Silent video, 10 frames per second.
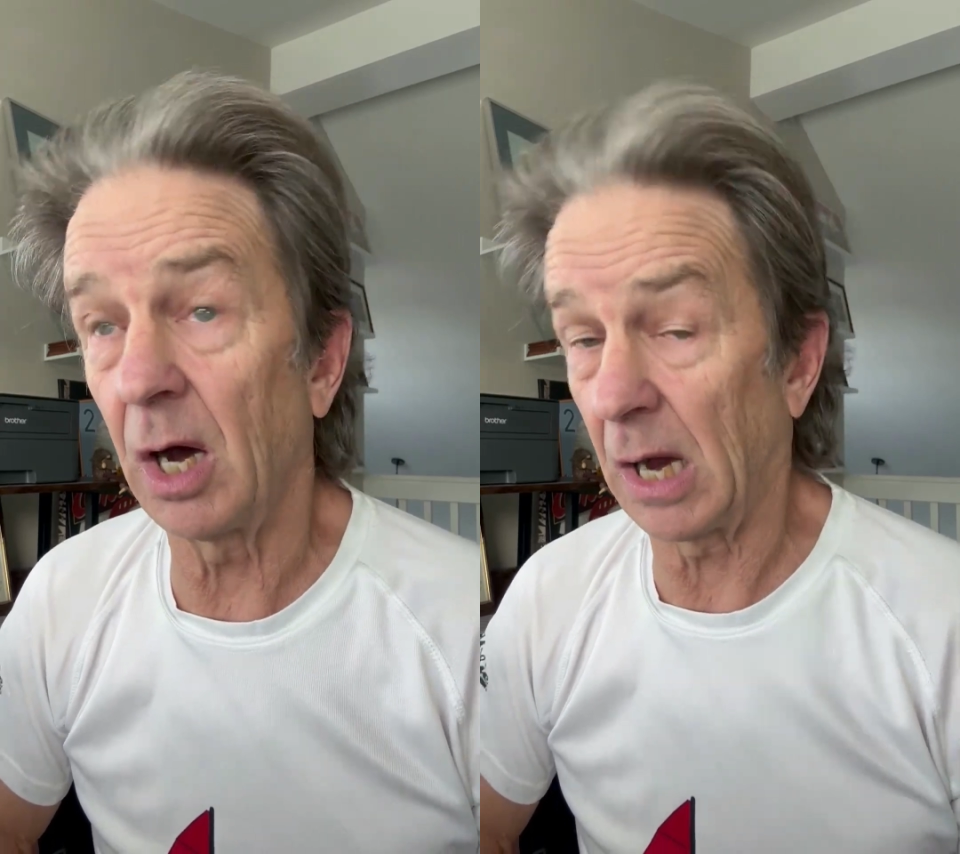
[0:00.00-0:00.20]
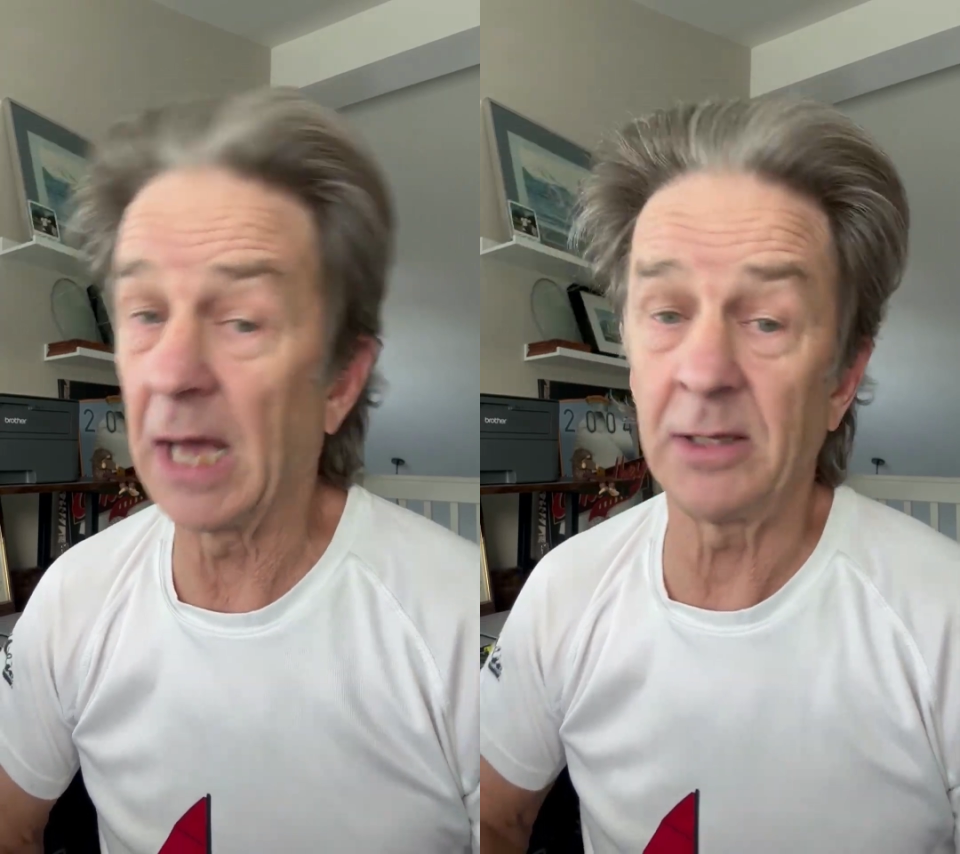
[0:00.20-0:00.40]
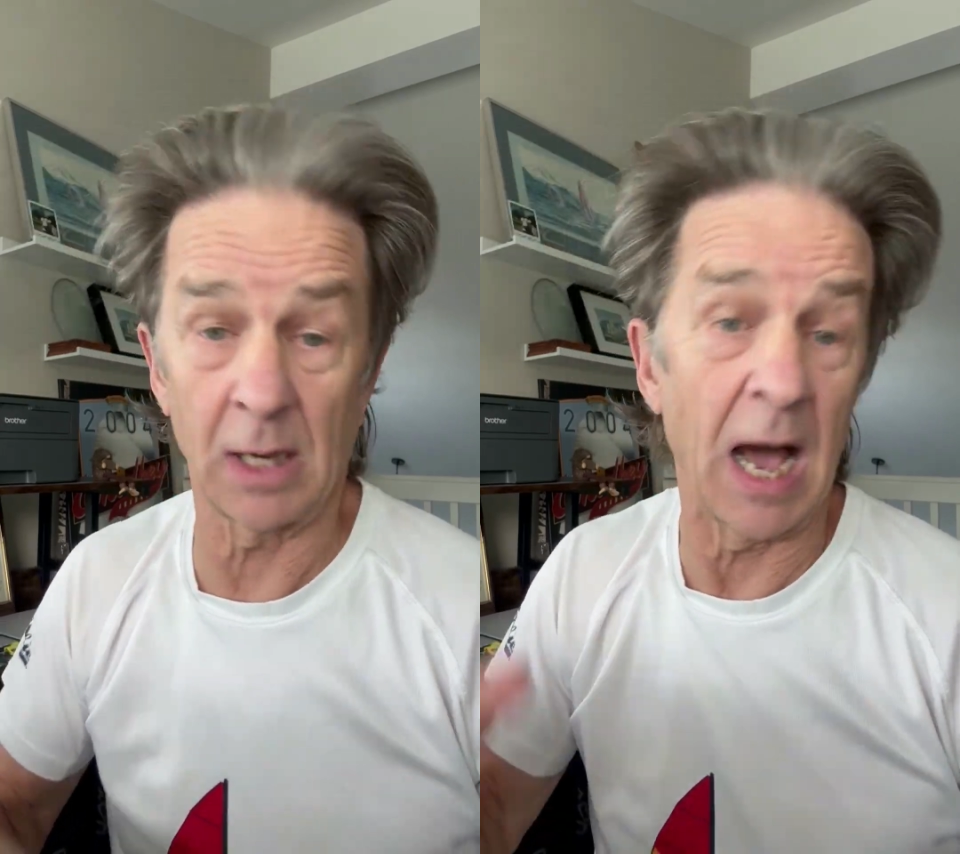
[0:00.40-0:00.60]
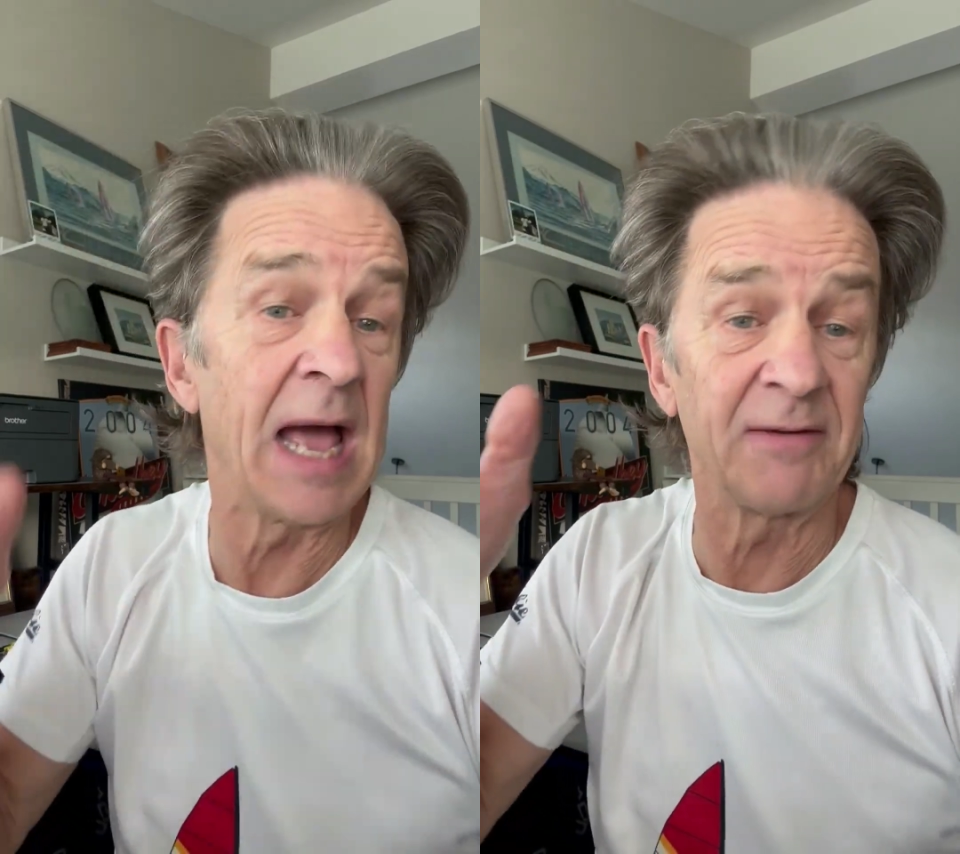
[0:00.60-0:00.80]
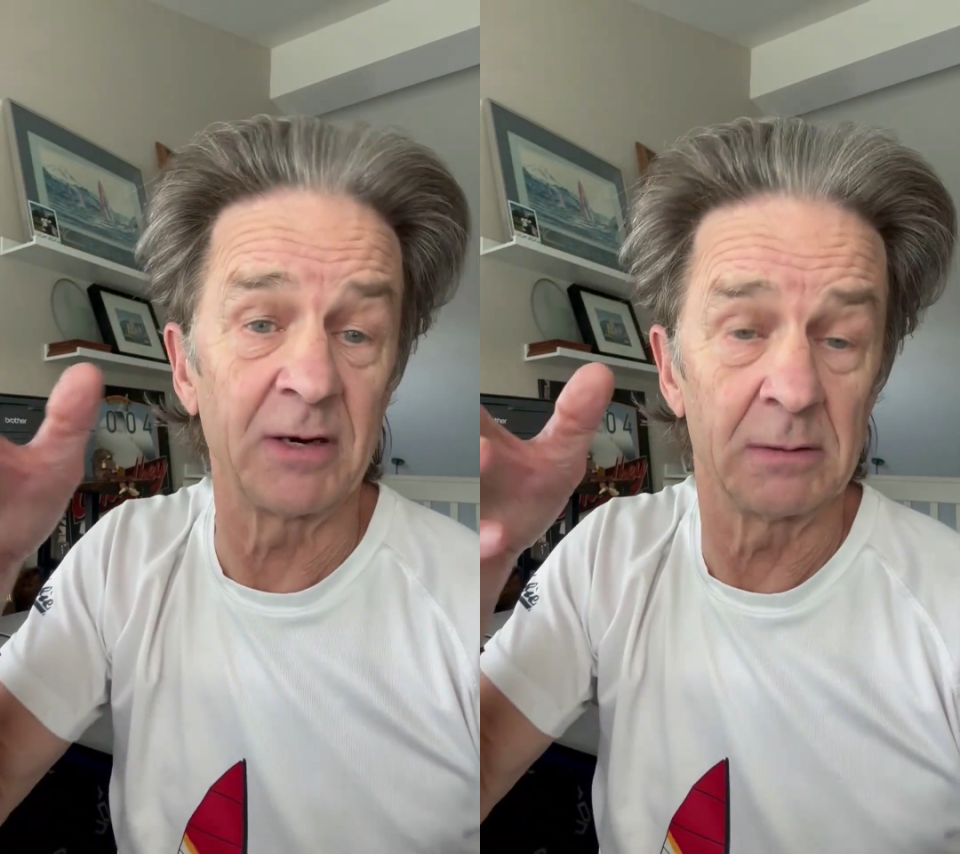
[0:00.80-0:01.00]
I
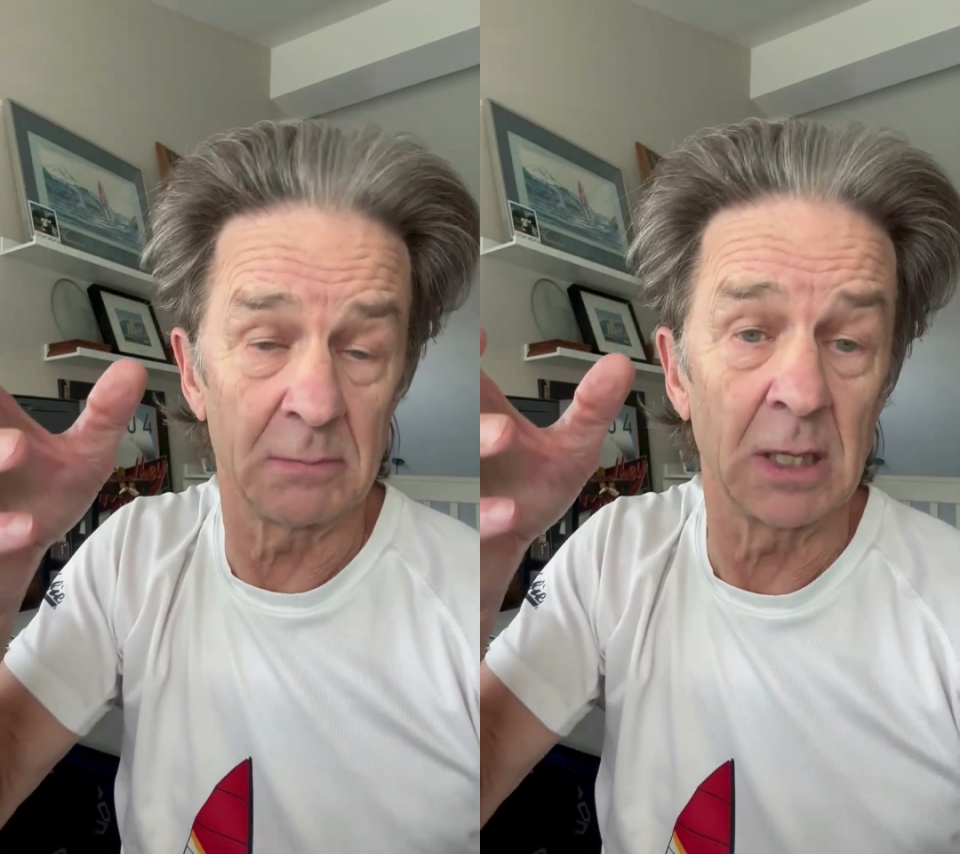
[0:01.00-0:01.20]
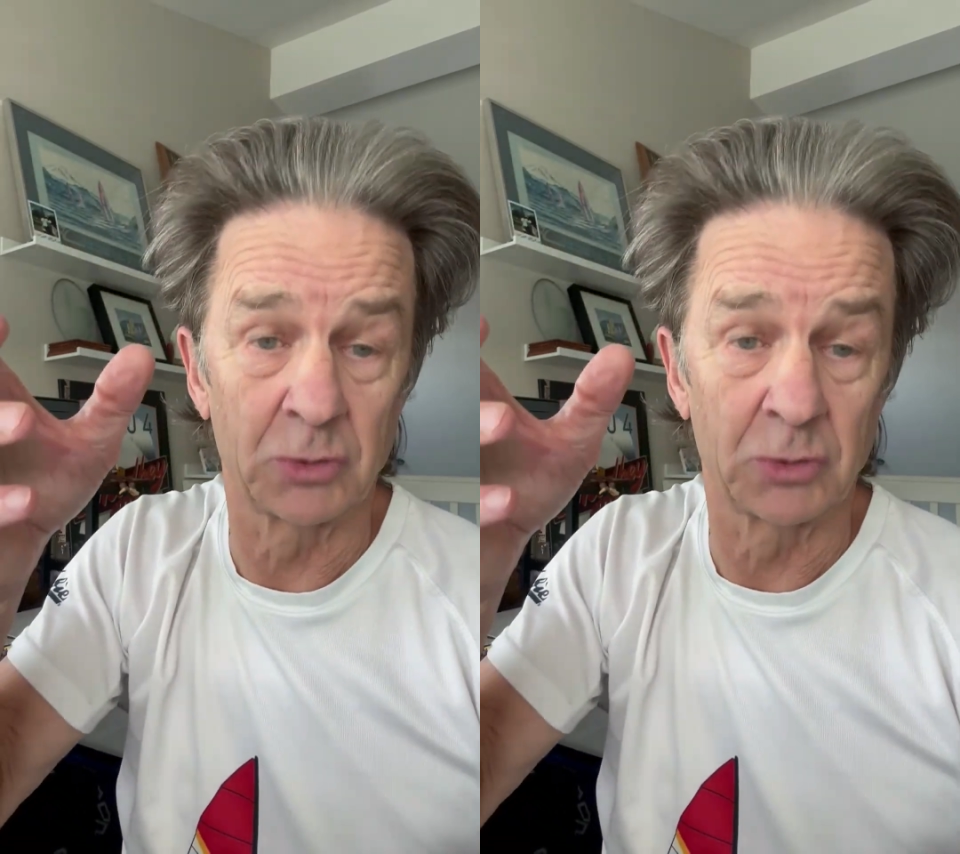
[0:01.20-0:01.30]
have a